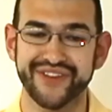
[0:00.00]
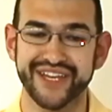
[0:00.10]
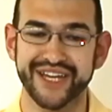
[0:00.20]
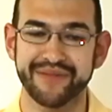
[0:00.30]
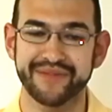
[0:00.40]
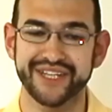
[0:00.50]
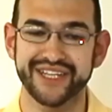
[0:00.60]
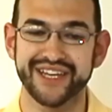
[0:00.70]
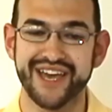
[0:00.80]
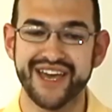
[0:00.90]
Ve
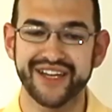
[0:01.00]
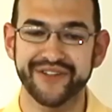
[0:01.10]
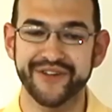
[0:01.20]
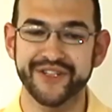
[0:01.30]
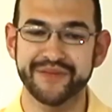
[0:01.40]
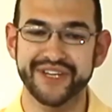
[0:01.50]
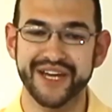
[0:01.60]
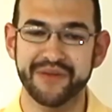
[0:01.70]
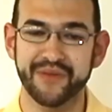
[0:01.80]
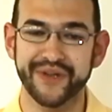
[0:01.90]
company, grew to
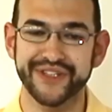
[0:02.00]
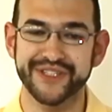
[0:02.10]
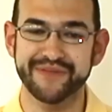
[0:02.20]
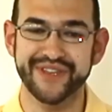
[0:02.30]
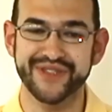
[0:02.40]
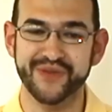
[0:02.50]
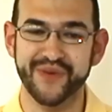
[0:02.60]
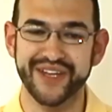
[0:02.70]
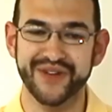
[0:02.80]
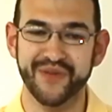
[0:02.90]
become Will Smith's
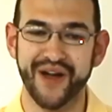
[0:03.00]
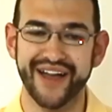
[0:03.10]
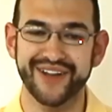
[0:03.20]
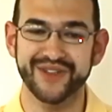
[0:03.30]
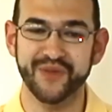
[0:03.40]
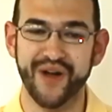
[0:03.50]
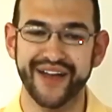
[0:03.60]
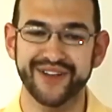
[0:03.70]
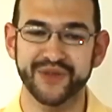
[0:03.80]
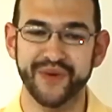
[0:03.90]
Wet n' Wild,
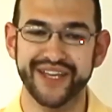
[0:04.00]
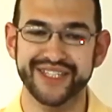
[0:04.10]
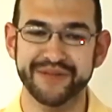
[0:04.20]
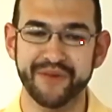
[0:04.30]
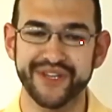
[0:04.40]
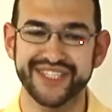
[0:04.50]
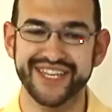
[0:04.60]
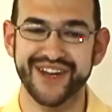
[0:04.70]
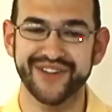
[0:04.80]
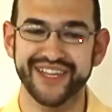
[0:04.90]
Wild West, Moist
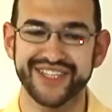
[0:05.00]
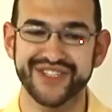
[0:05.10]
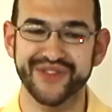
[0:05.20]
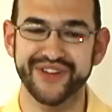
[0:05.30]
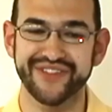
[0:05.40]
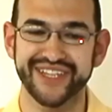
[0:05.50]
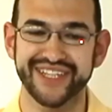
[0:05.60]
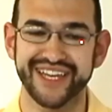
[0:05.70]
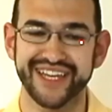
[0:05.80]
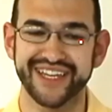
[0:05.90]
Towelette Soy Ve
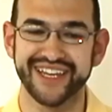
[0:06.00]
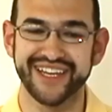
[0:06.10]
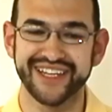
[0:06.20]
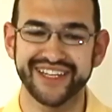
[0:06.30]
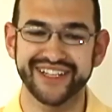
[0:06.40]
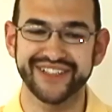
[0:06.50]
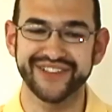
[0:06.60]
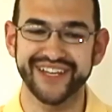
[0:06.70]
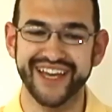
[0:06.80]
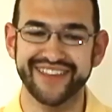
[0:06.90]
Day,
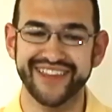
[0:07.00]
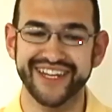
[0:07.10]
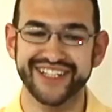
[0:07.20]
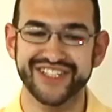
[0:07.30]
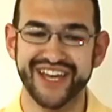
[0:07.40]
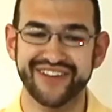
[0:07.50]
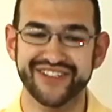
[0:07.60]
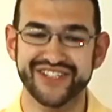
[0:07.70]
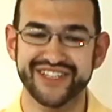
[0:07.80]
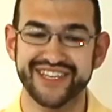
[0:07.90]
including athletic
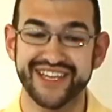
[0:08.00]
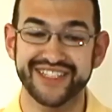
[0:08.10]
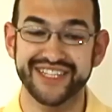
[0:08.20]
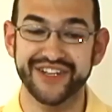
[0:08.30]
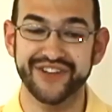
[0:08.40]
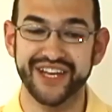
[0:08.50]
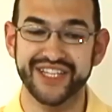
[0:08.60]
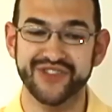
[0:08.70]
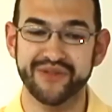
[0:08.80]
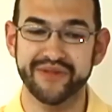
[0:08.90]
challenges,
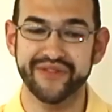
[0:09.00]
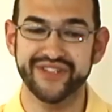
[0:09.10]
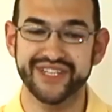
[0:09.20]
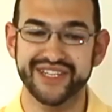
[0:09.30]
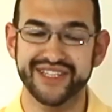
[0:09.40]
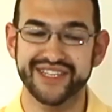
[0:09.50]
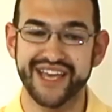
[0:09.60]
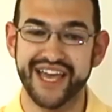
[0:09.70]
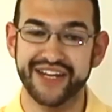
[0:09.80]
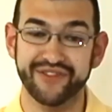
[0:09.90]
synchronized swimming routines,
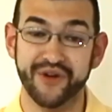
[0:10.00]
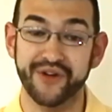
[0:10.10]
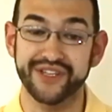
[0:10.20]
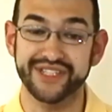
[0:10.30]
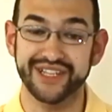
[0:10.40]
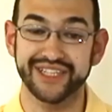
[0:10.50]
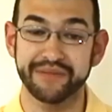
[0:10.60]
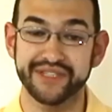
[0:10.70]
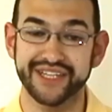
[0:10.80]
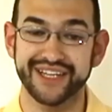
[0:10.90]
and of course, a
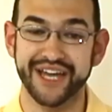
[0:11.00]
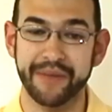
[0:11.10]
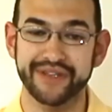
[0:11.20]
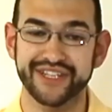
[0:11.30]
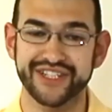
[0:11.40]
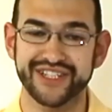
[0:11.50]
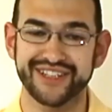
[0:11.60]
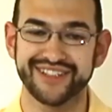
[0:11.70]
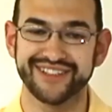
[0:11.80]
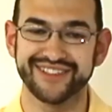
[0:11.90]
lip-sync competition.